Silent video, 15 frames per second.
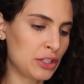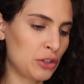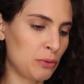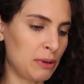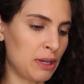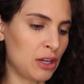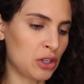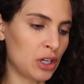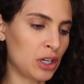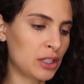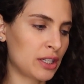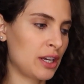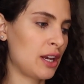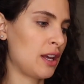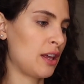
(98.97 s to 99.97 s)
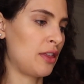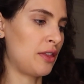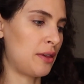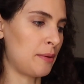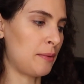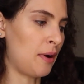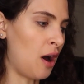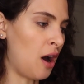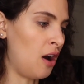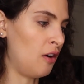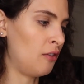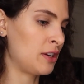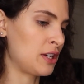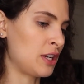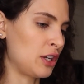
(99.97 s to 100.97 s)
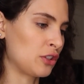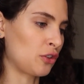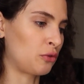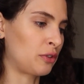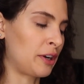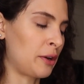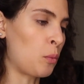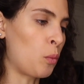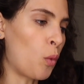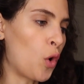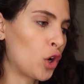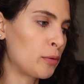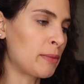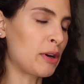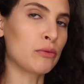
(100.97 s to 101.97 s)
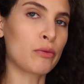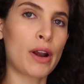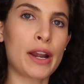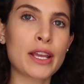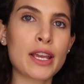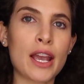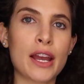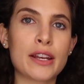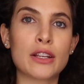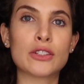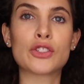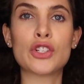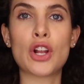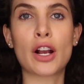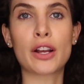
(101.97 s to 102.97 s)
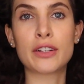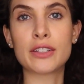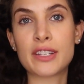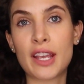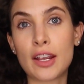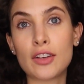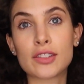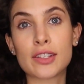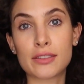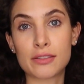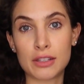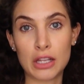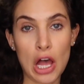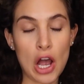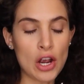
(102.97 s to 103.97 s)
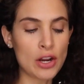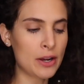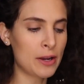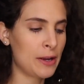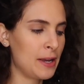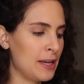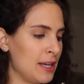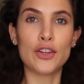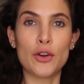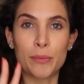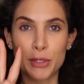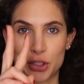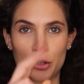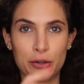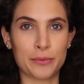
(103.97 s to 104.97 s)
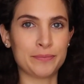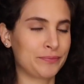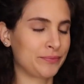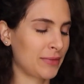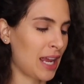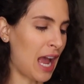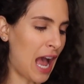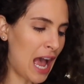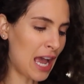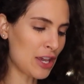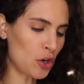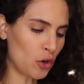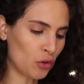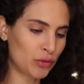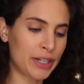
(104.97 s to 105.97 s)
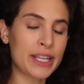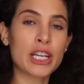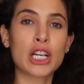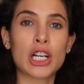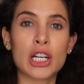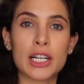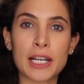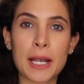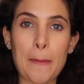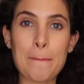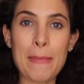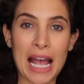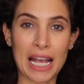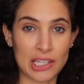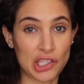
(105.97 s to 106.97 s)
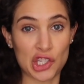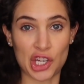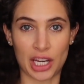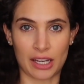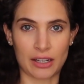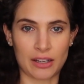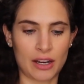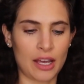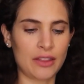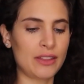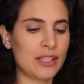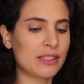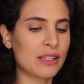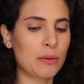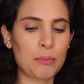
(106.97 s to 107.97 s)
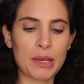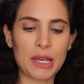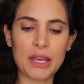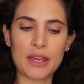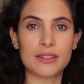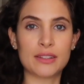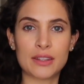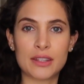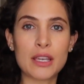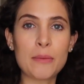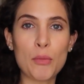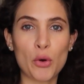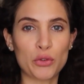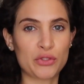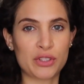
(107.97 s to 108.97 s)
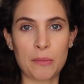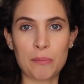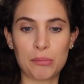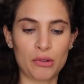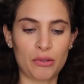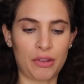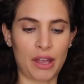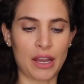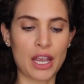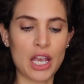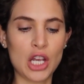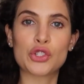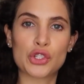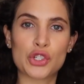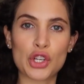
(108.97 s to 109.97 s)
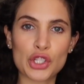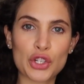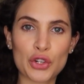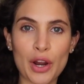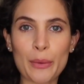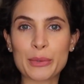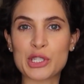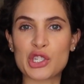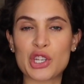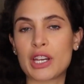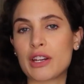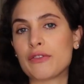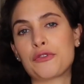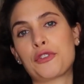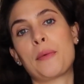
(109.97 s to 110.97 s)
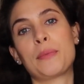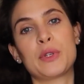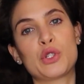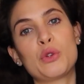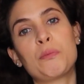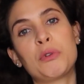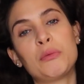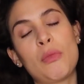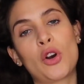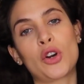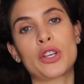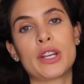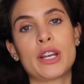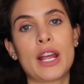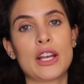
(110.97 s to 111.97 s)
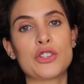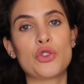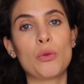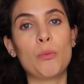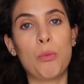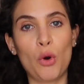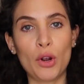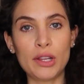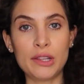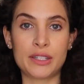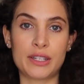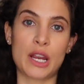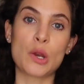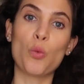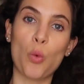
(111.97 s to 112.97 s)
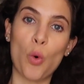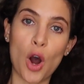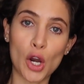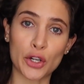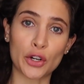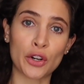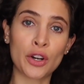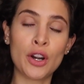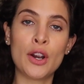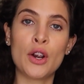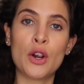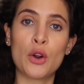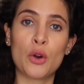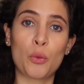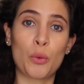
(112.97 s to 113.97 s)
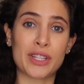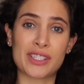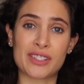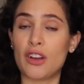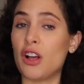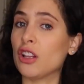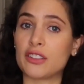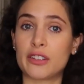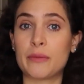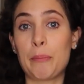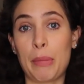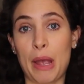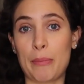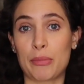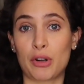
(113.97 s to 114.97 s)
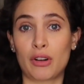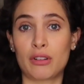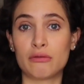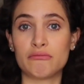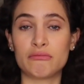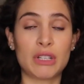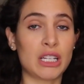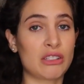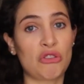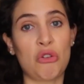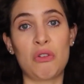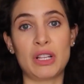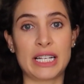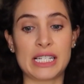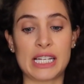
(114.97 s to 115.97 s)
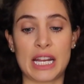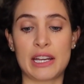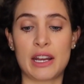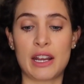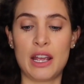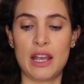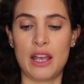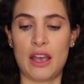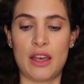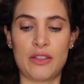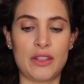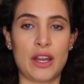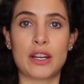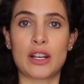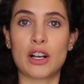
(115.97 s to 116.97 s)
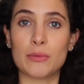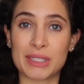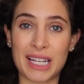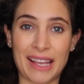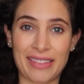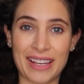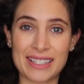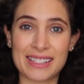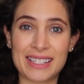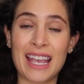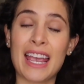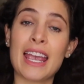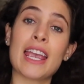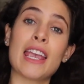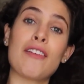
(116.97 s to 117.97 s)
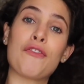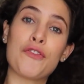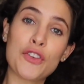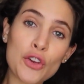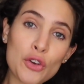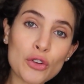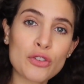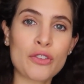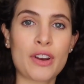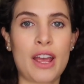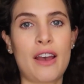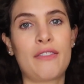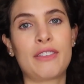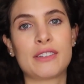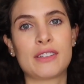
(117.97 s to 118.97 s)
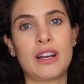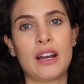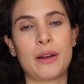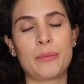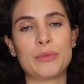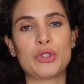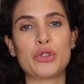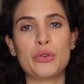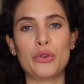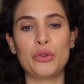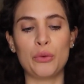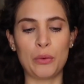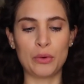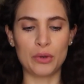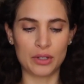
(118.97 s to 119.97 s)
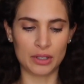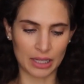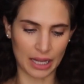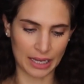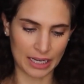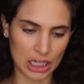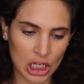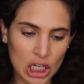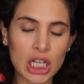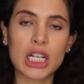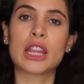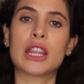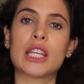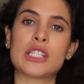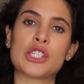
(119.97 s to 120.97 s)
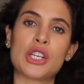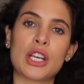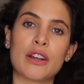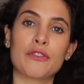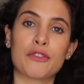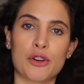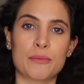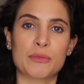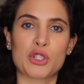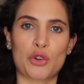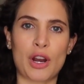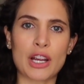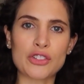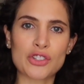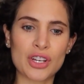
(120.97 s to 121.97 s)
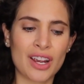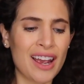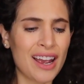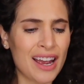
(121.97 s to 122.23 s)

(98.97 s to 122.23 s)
to be cooked, the oven is already warm and ready, and it's not gonna take us as long. Number 2, I already cooked my chicken, and this can be the most simple thing. You just grab a chicken from the supermarket and you boil it in water with salt and pepper. That's all I did. And then it comes like this. If you don't have the time to cook the chicken from scratch,